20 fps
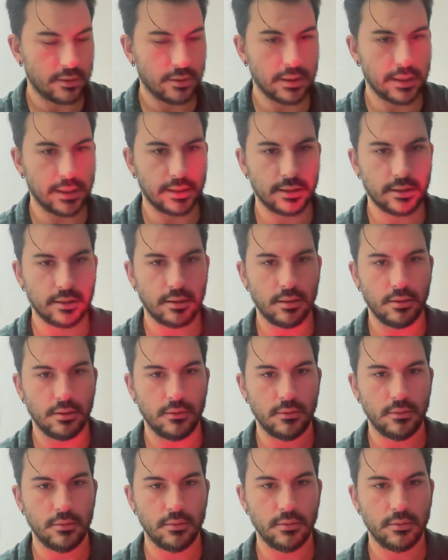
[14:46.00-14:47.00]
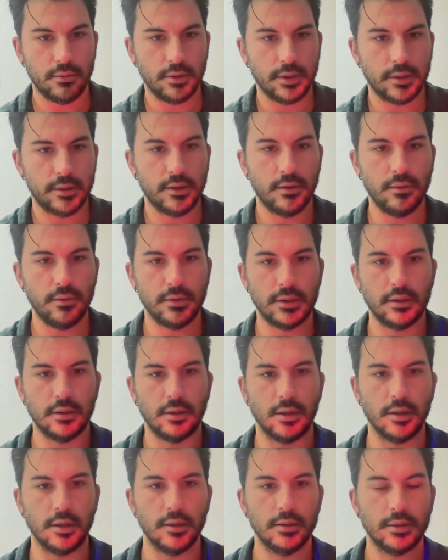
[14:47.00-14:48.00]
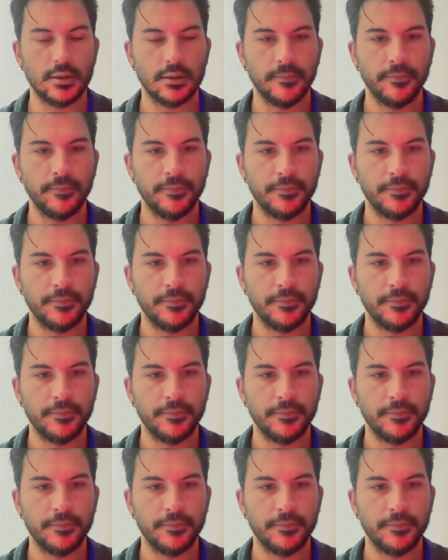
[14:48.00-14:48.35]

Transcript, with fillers: like so got two stars.